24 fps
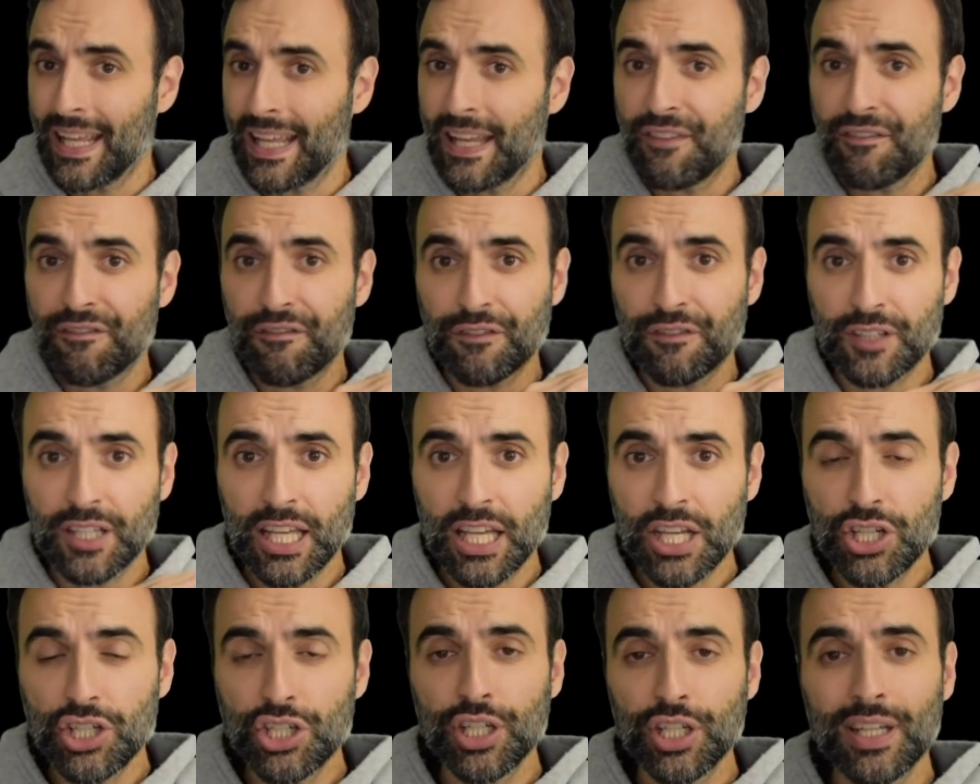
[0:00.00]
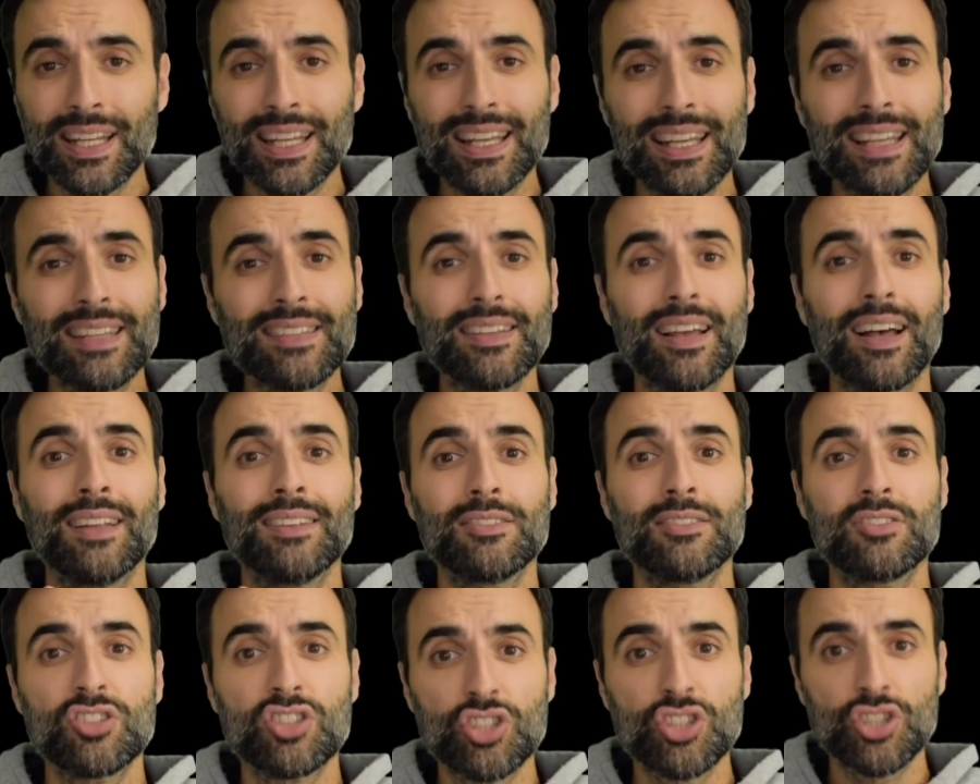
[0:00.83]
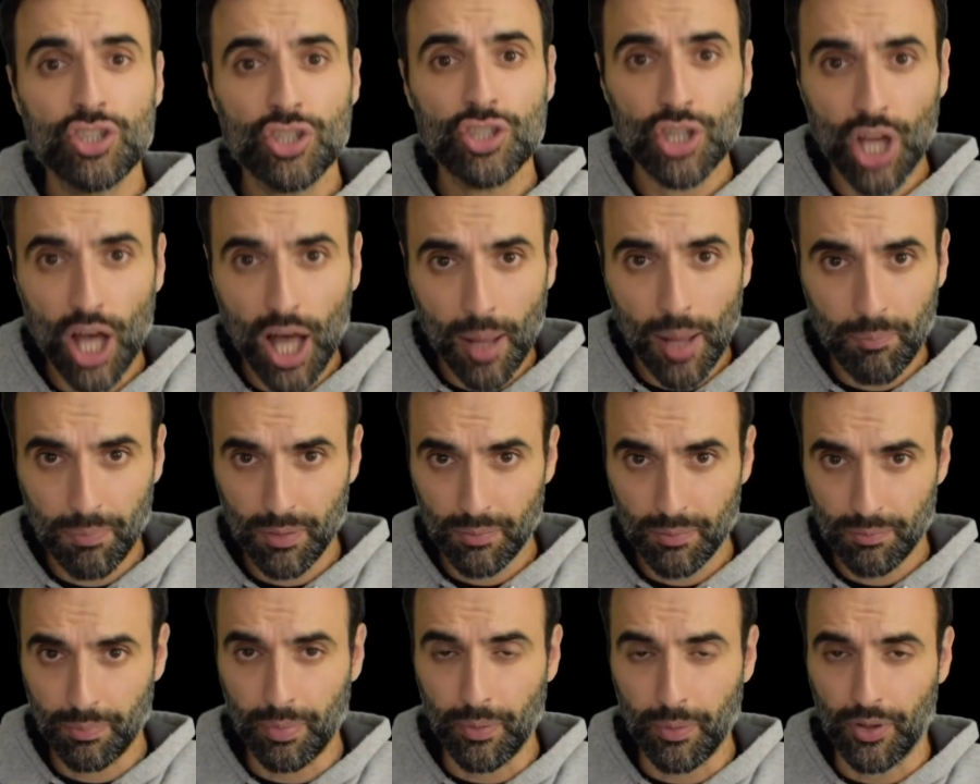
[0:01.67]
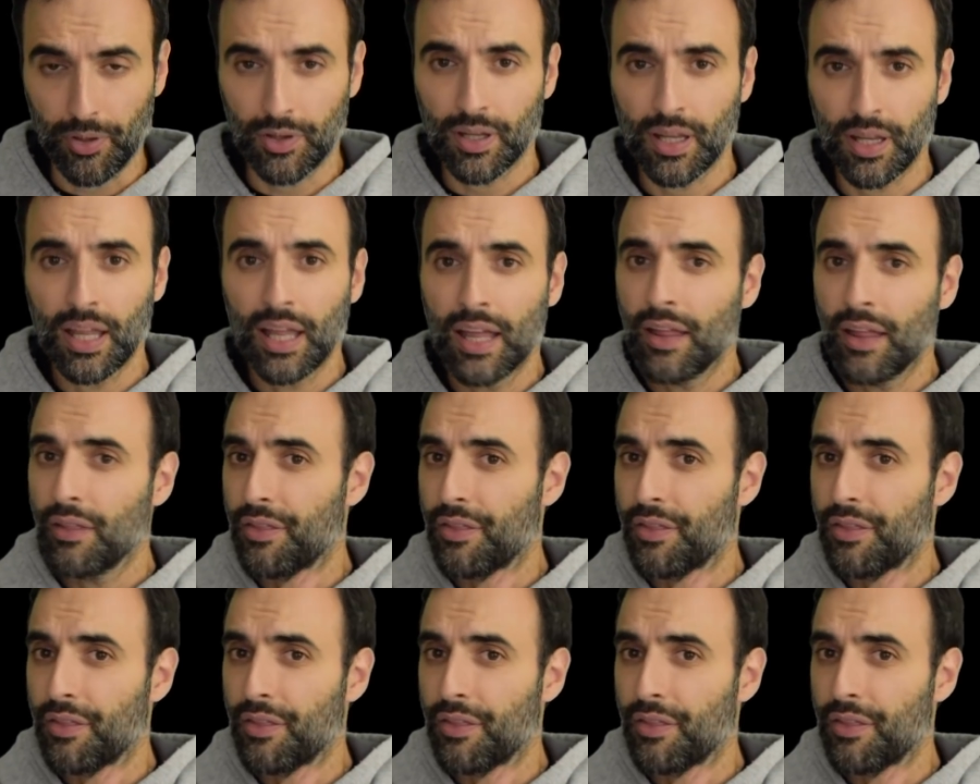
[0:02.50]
inflation is unstoppable.